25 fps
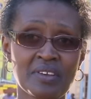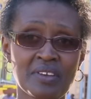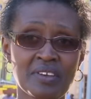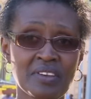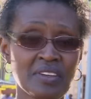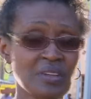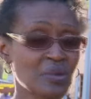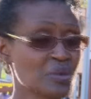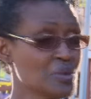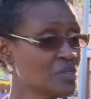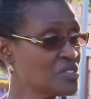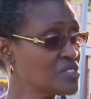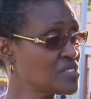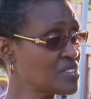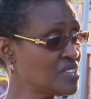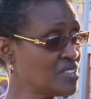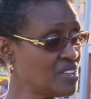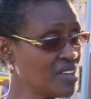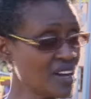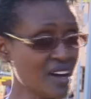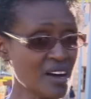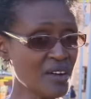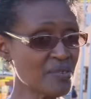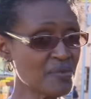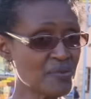He was
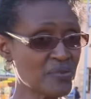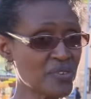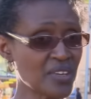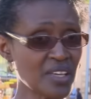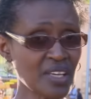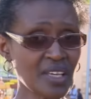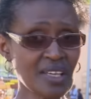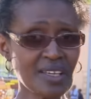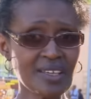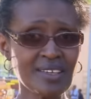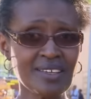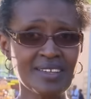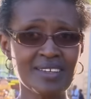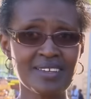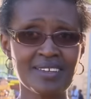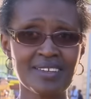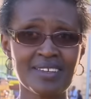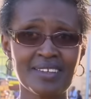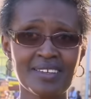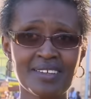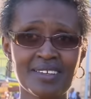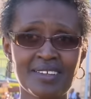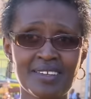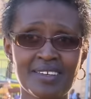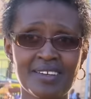laughing
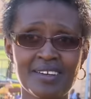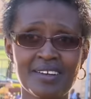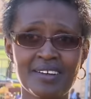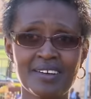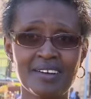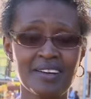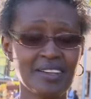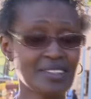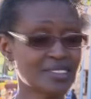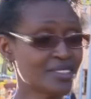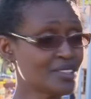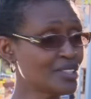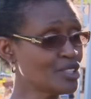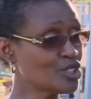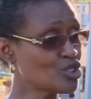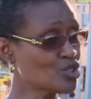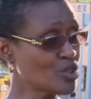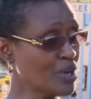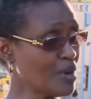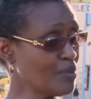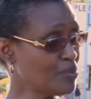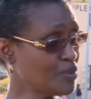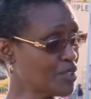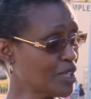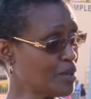at the
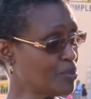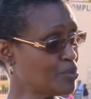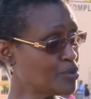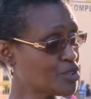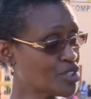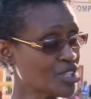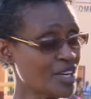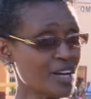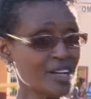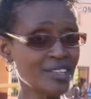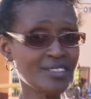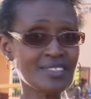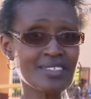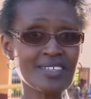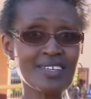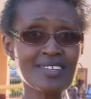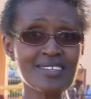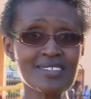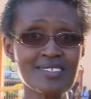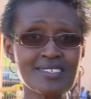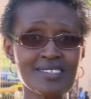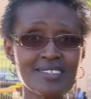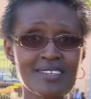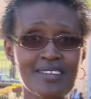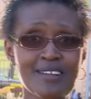trumped-up
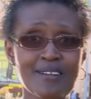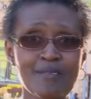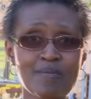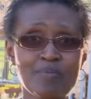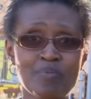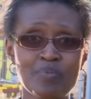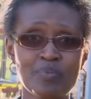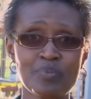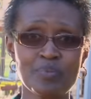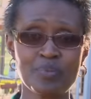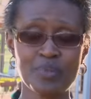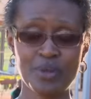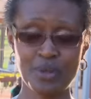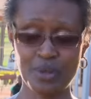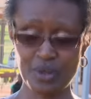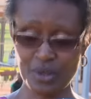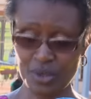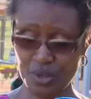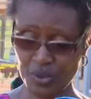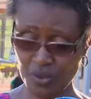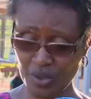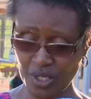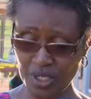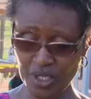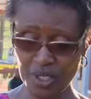charges,
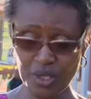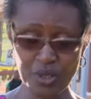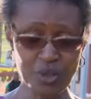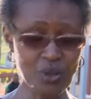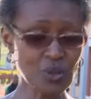because when he